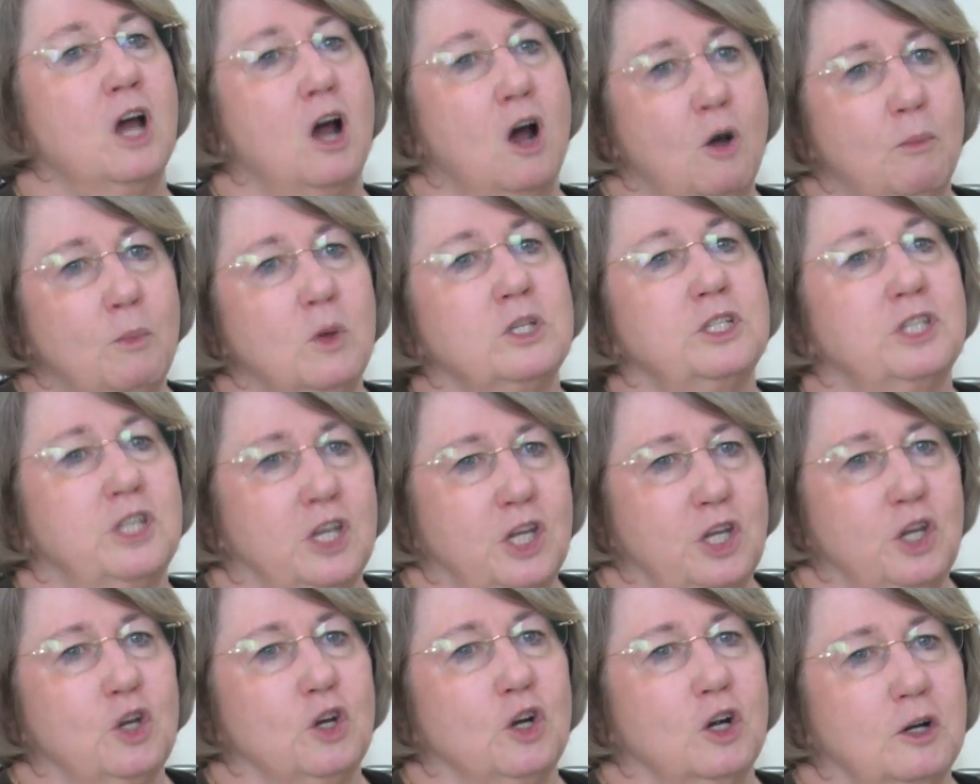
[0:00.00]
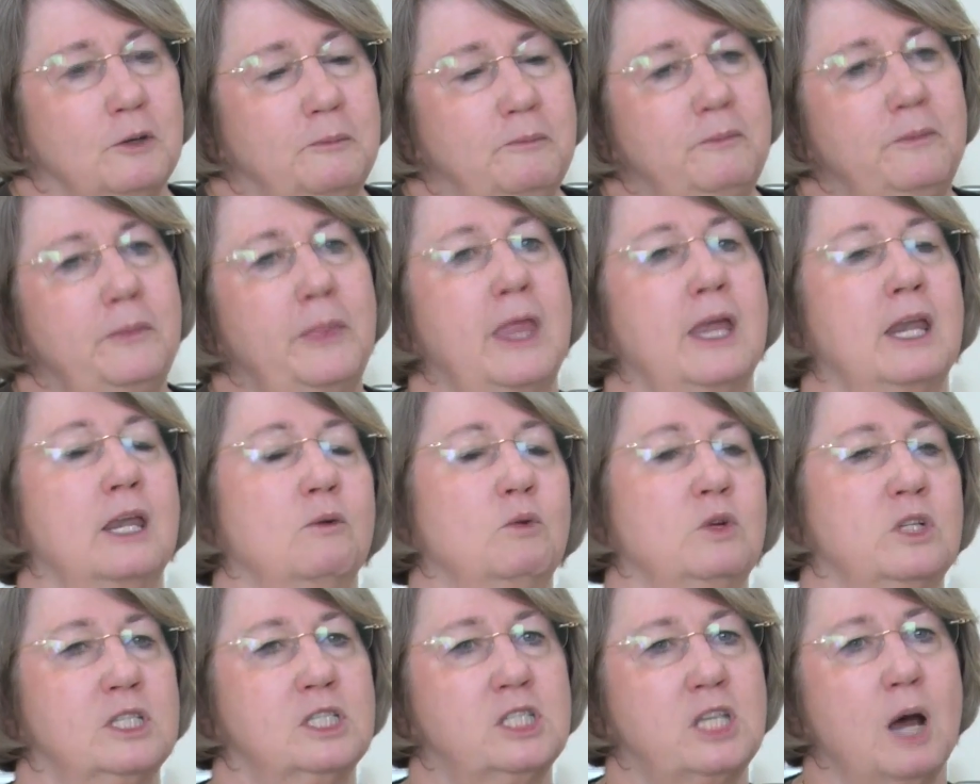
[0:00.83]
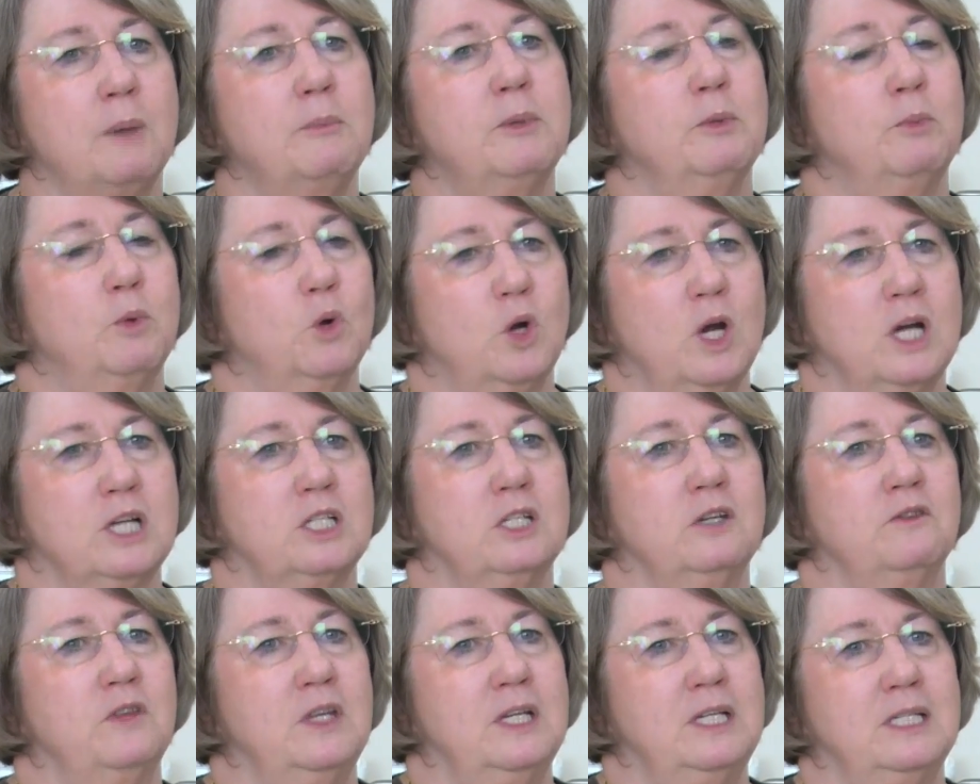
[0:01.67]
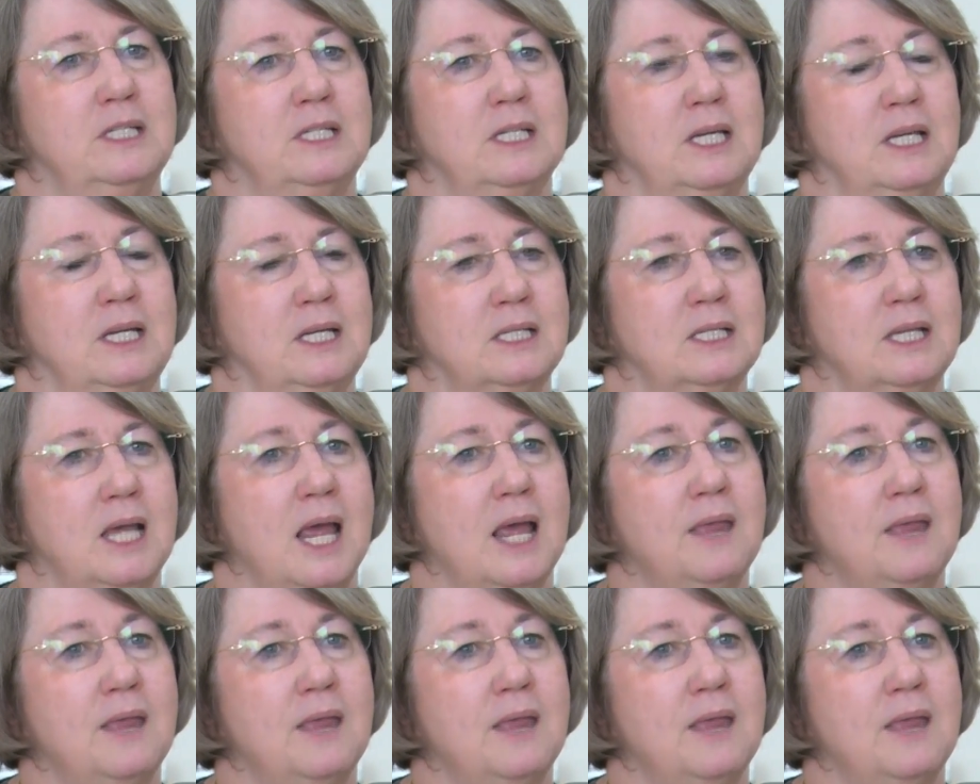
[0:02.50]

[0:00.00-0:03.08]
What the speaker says: almost the cure, that it would stop the progression of the disease.